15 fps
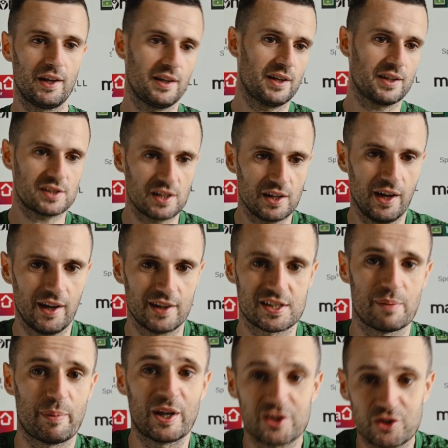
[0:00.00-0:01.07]
it is
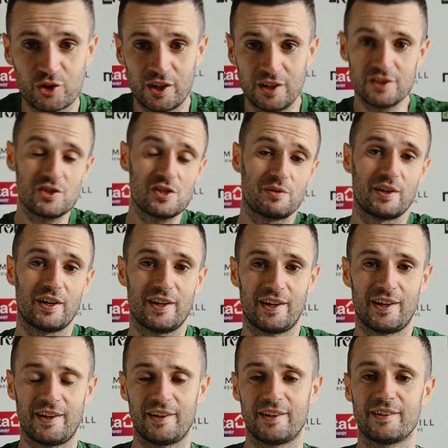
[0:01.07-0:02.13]
a bit strange.
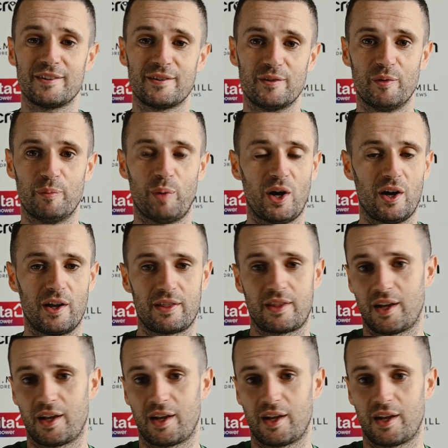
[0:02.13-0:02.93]
But